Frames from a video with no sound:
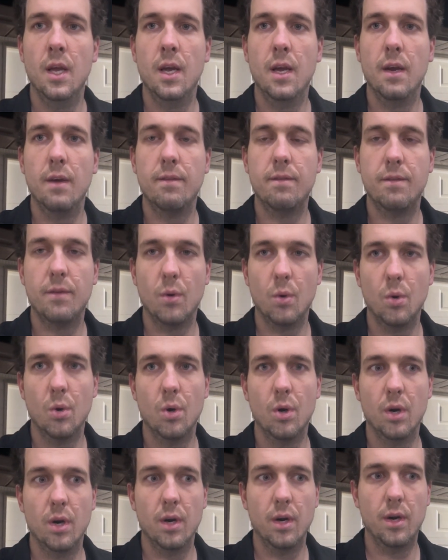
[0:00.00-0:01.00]

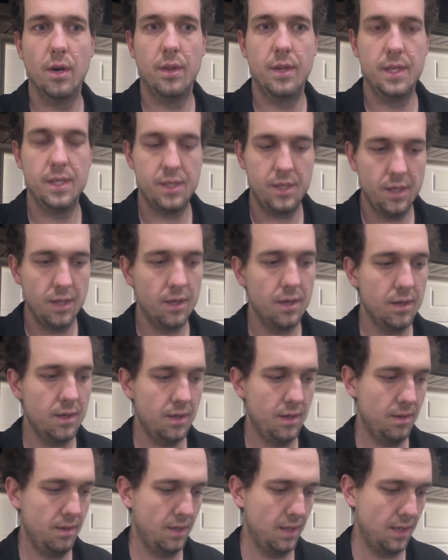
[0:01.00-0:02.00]
for this year.
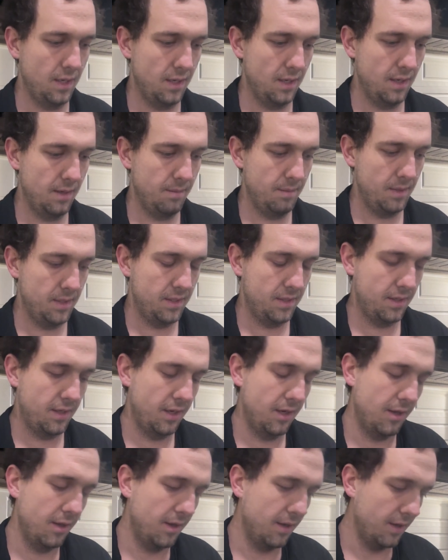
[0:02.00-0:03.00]
It's
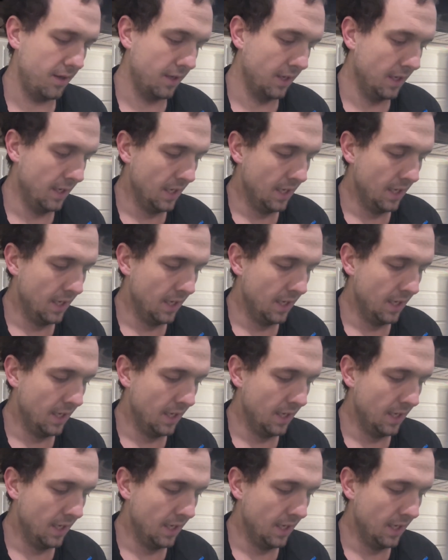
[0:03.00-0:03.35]
gonna